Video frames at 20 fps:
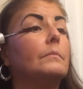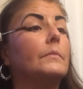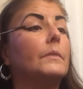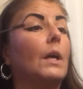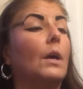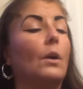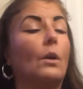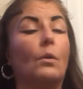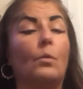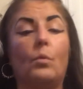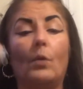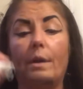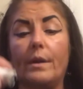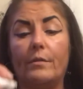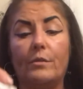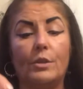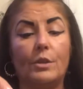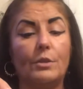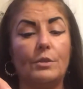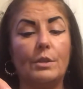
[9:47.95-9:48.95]
or
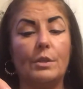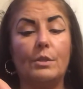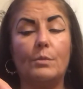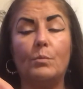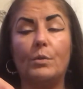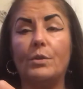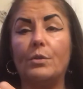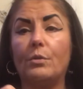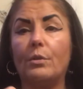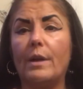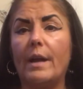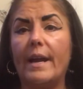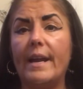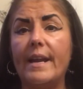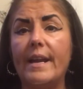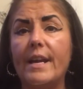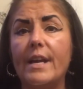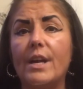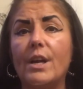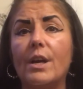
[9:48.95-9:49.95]
whatever you're doing with your
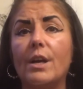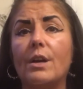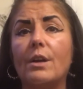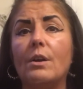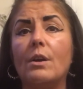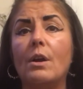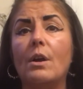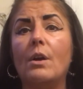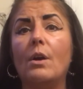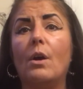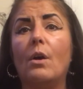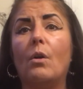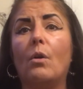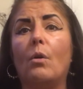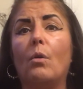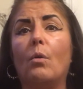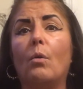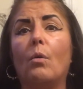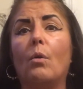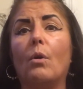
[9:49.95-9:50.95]
hair,
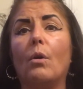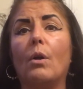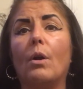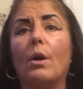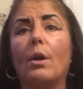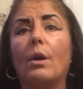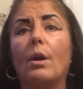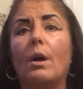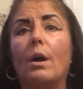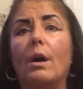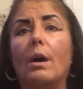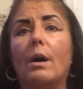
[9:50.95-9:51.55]
or